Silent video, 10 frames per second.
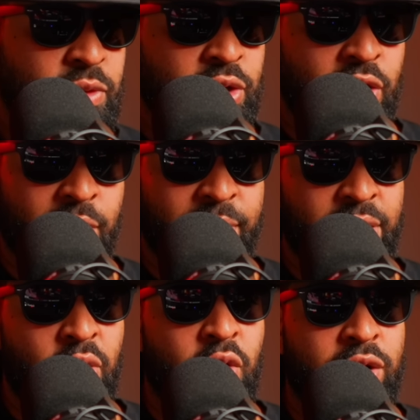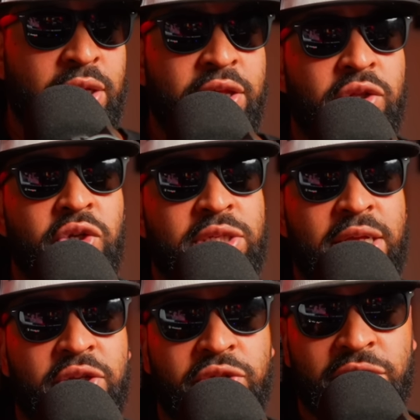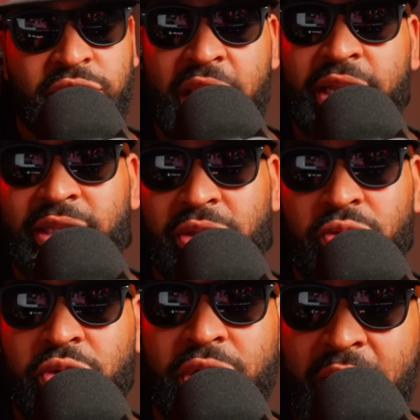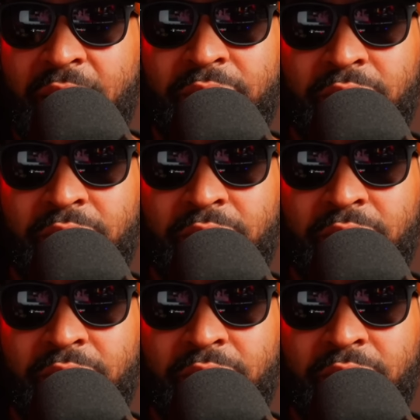You know what I mean? Or there looks like there's a chance that you could not